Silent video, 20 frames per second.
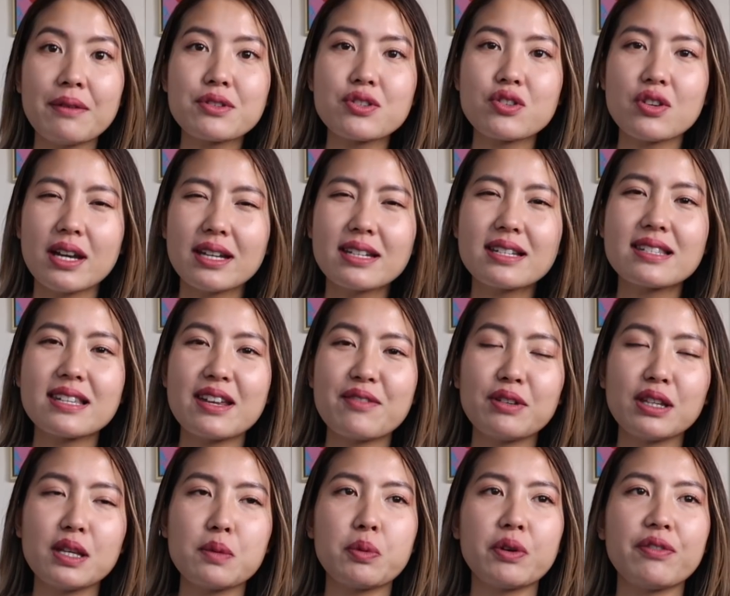I was trying to stay
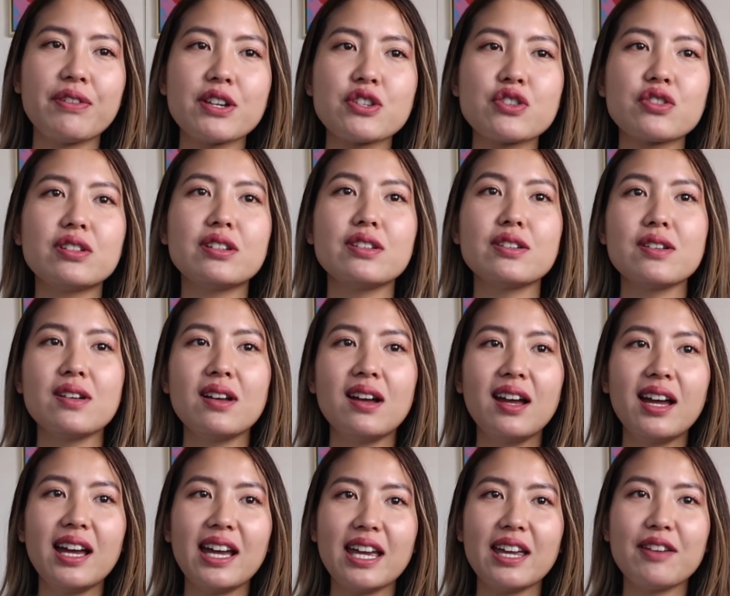really professional,
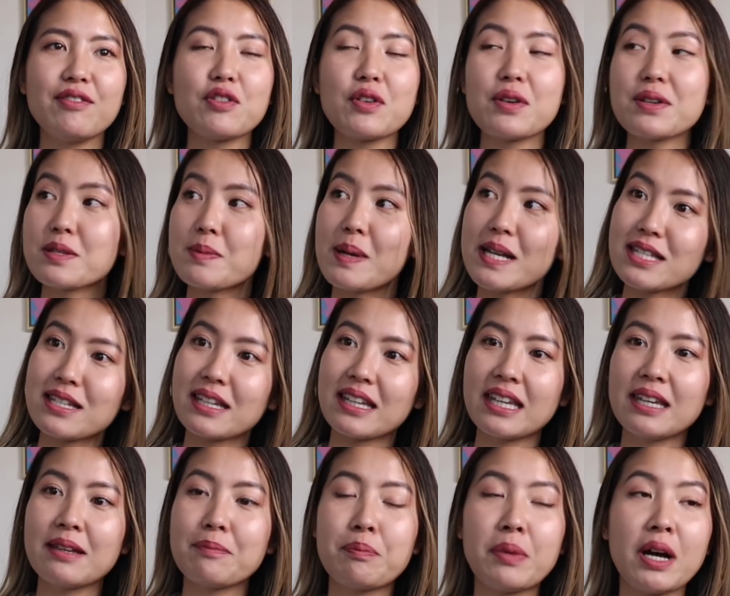even though I was about to
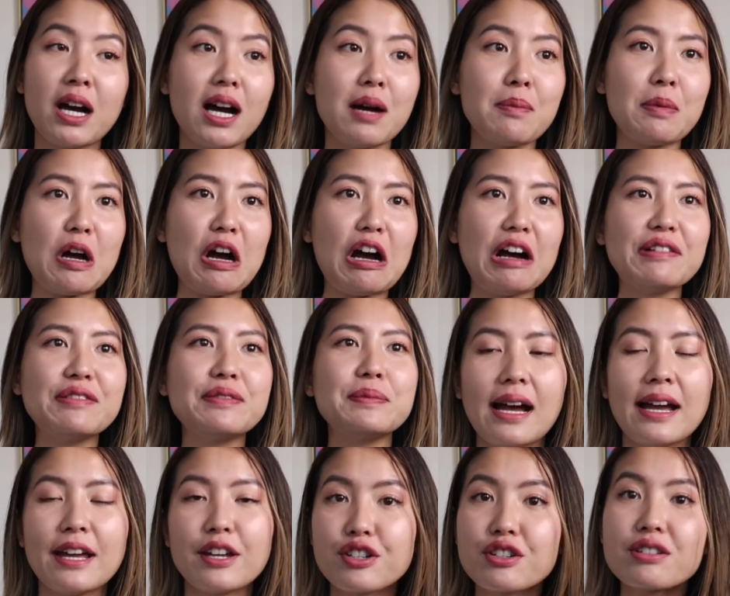pop off.
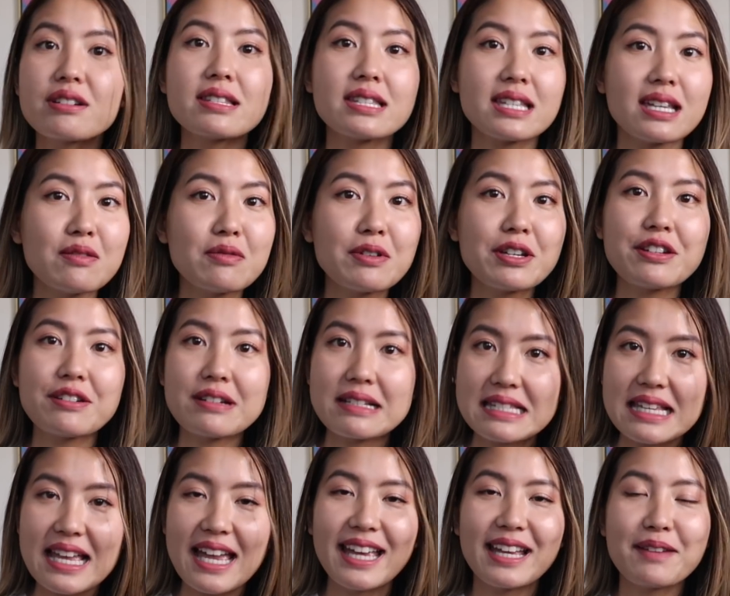I understand what you're
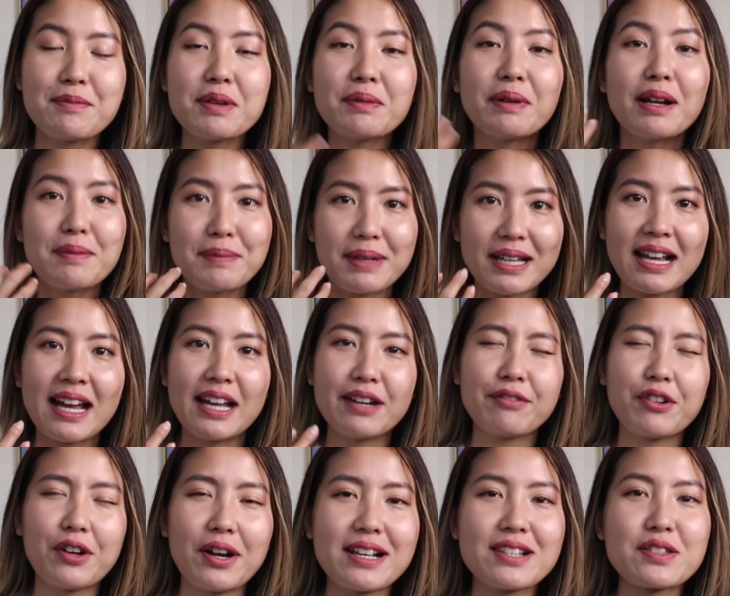saying. And meanwhile, I'm like kind
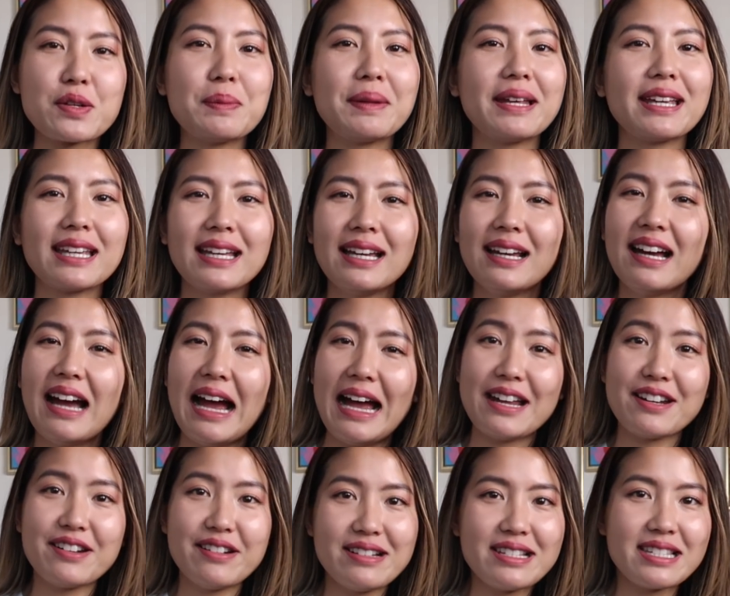of crying, so I'm like,
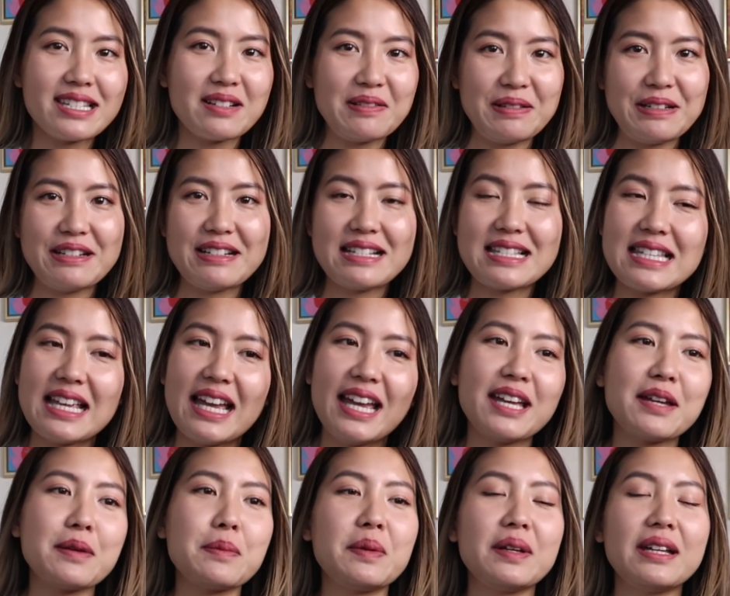I understand what you're
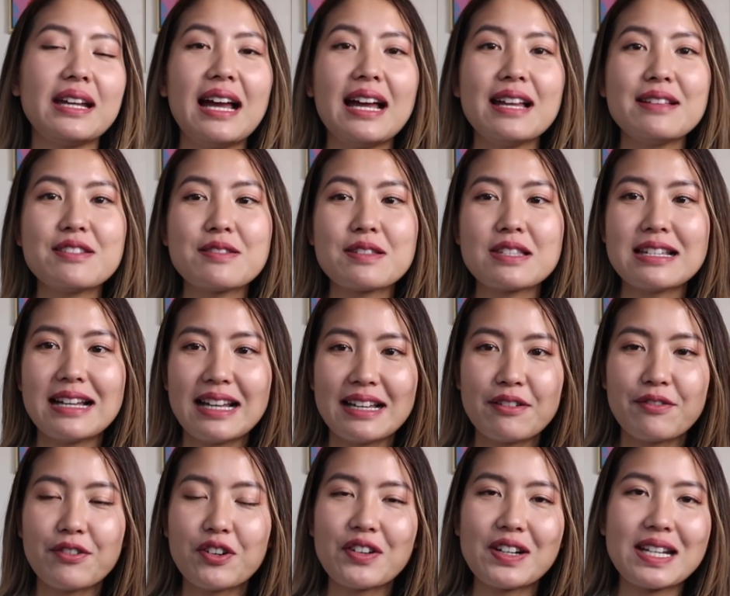saying, but I
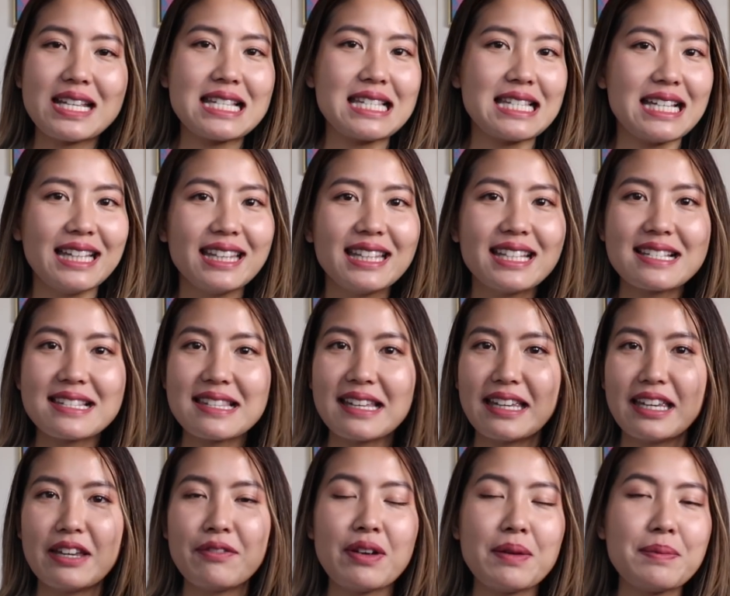have already said this.
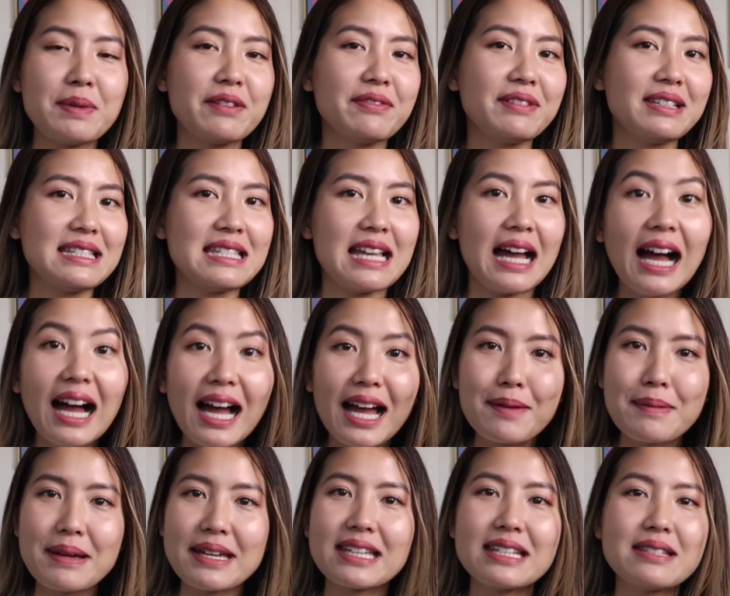Like, if I'm given
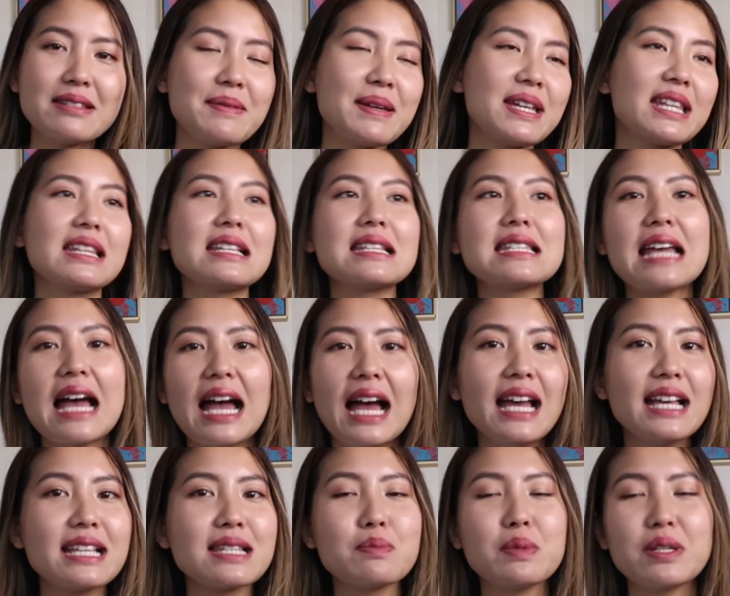time, I can make the
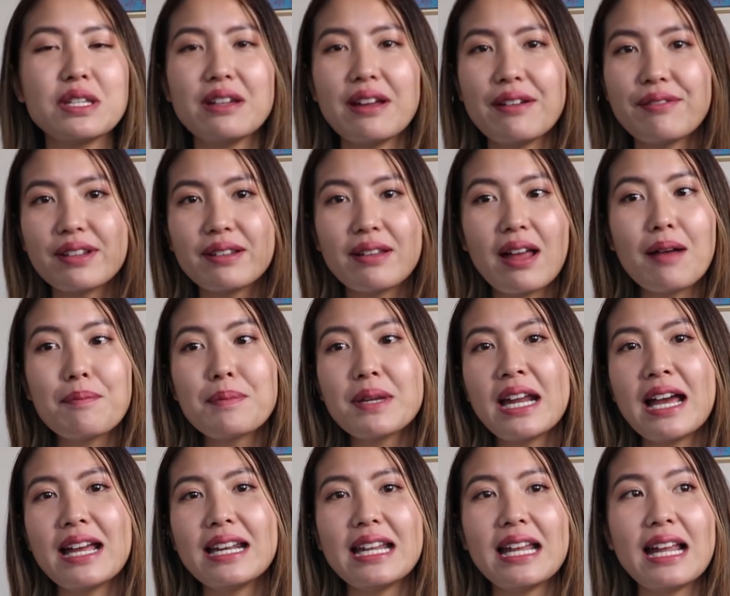test, but I
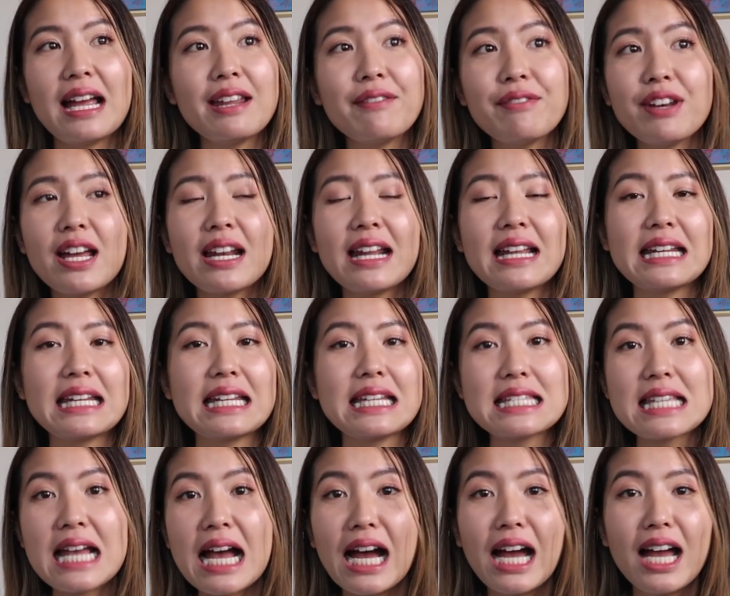have not had any
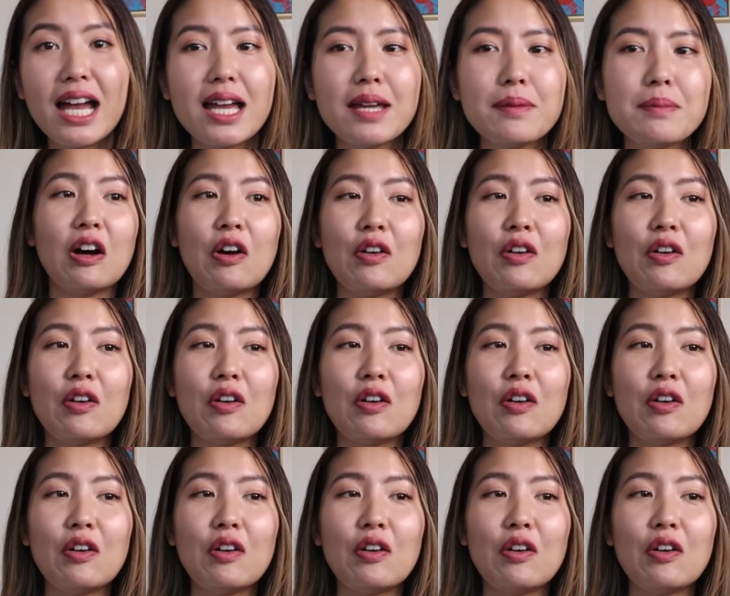time.